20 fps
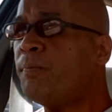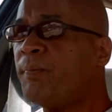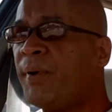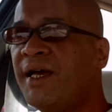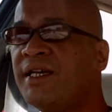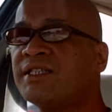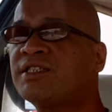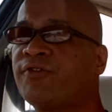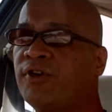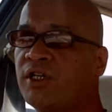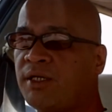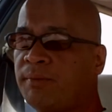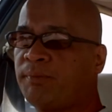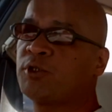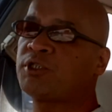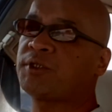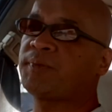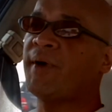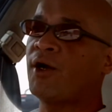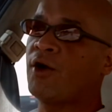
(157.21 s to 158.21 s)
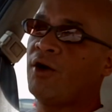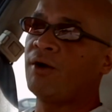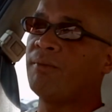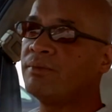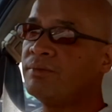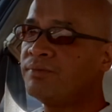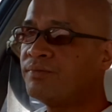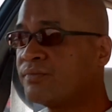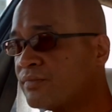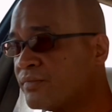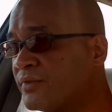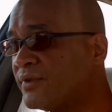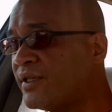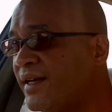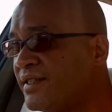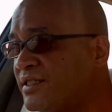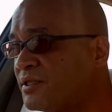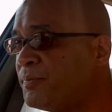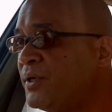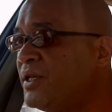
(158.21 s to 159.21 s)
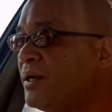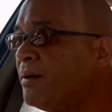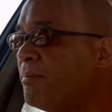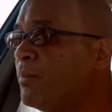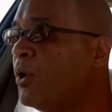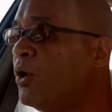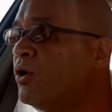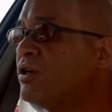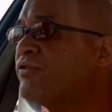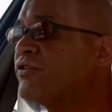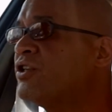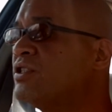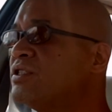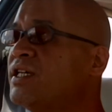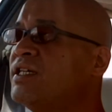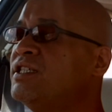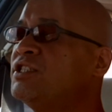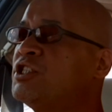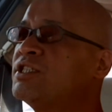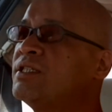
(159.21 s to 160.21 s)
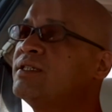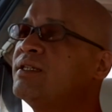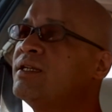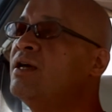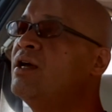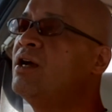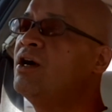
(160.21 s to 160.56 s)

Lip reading: pays for the Puspakom? That's been a bone of contention,